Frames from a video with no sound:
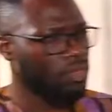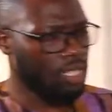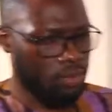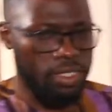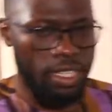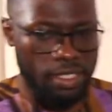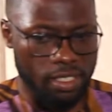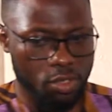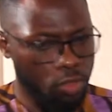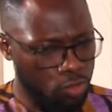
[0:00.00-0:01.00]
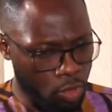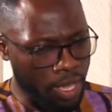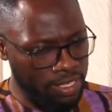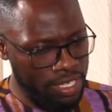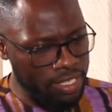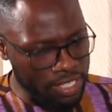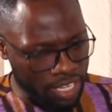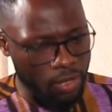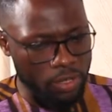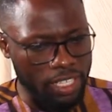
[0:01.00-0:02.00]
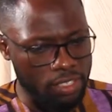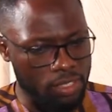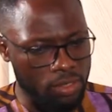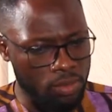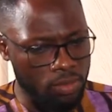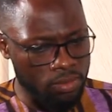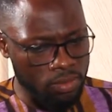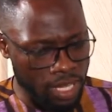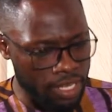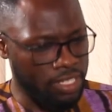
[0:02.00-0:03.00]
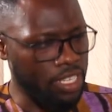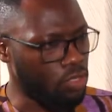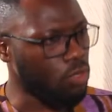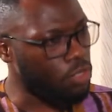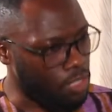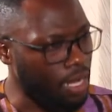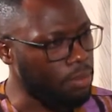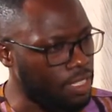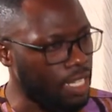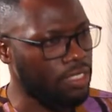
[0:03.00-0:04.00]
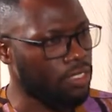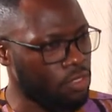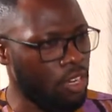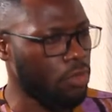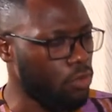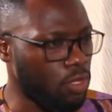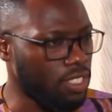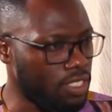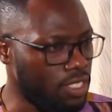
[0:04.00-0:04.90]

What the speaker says: That's fantastic. So you're saying now that the NSS, you've scrapped that traffic warden